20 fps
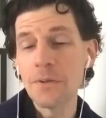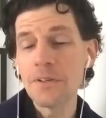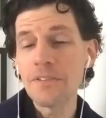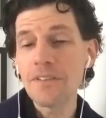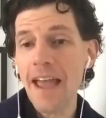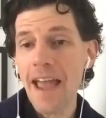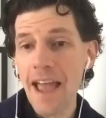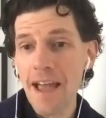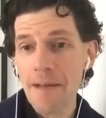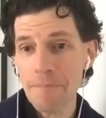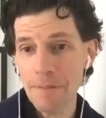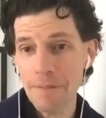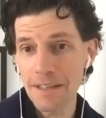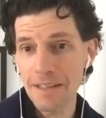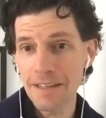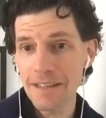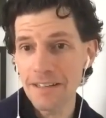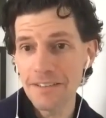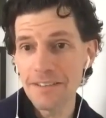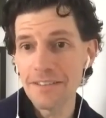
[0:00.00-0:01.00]
What's
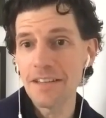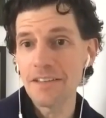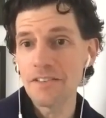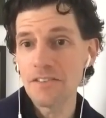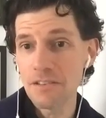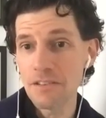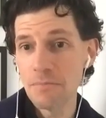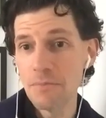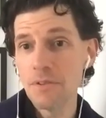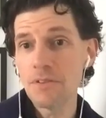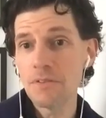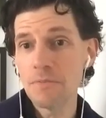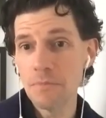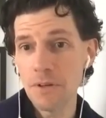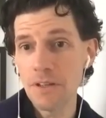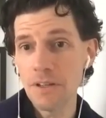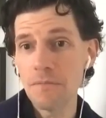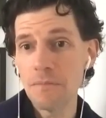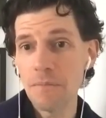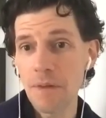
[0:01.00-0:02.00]
happening is that Smith
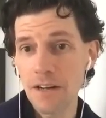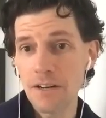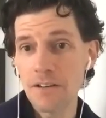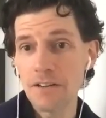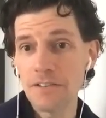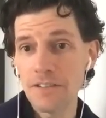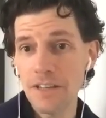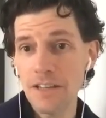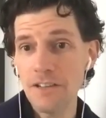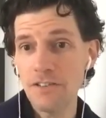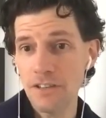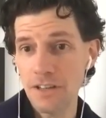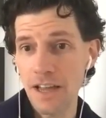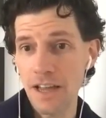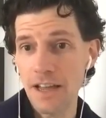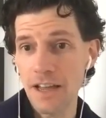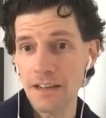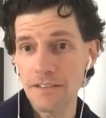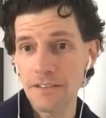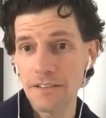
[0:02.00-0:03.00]
Modernization
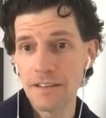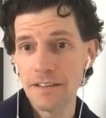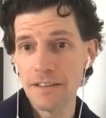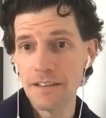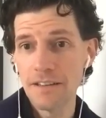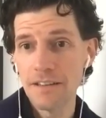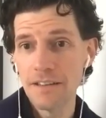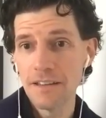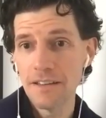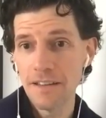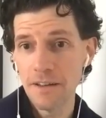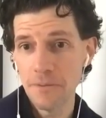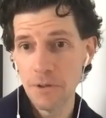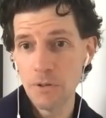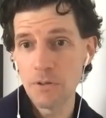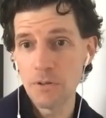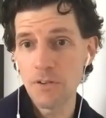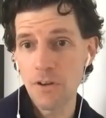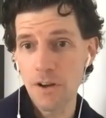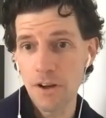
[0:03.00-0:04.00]
Act that we
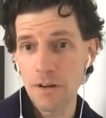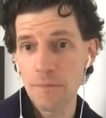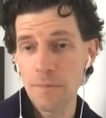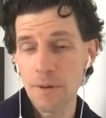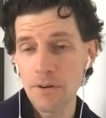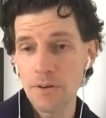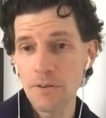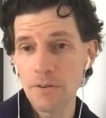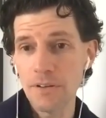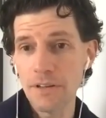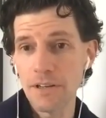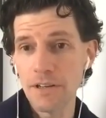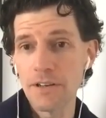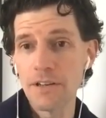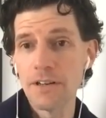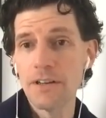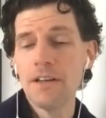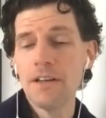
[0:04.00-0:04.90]
were talking about earlier.